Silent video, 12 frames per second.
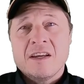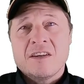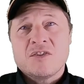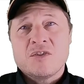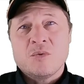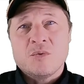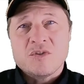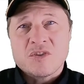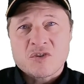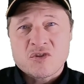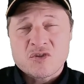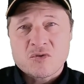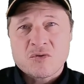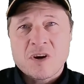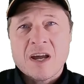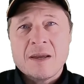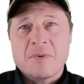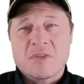to
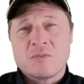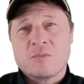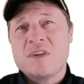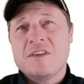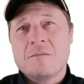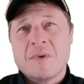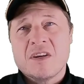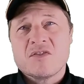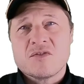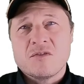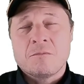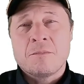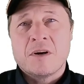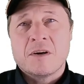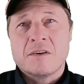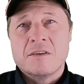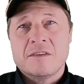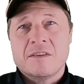describe a three-dimensional
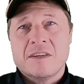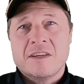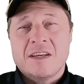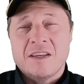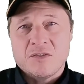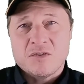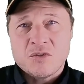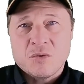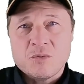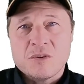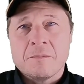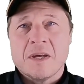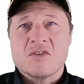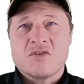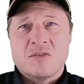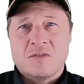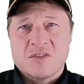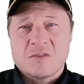part in
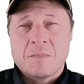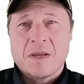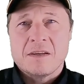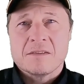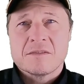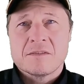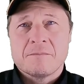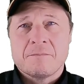two-dimensional space.